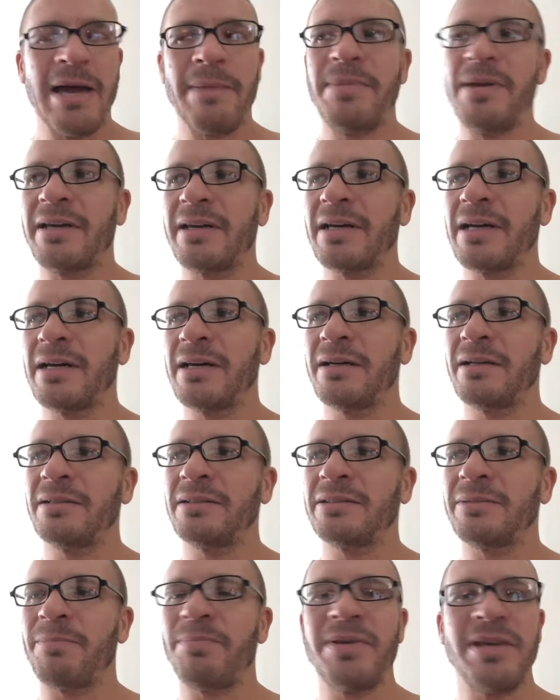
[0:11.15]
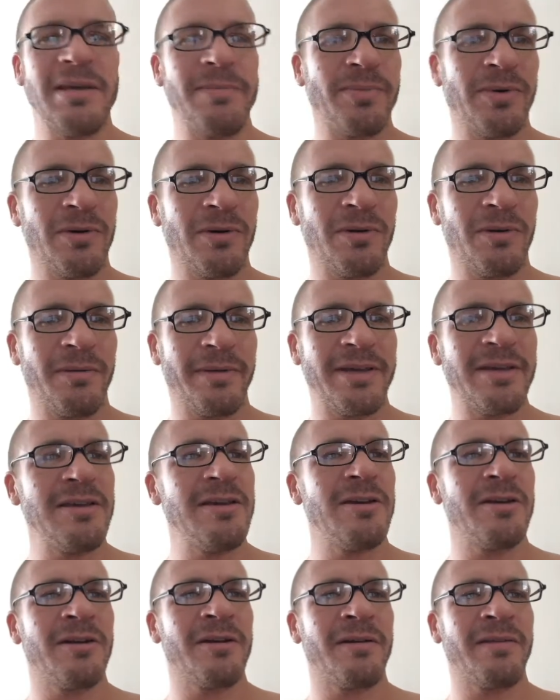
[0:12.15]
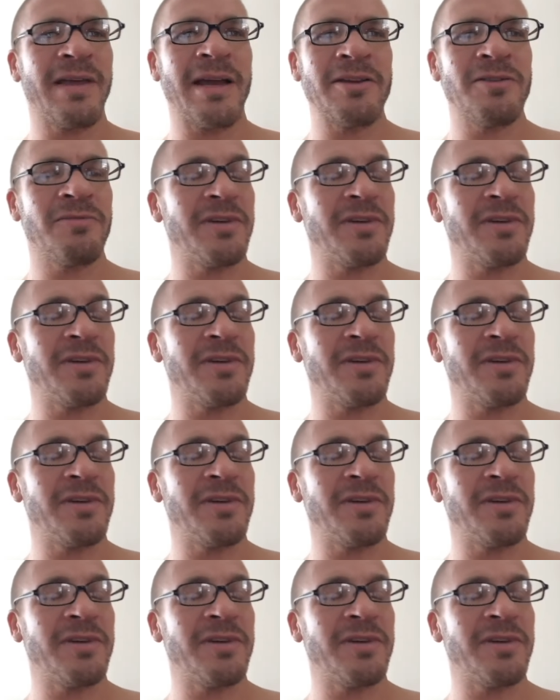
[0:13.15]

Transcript: because people hear that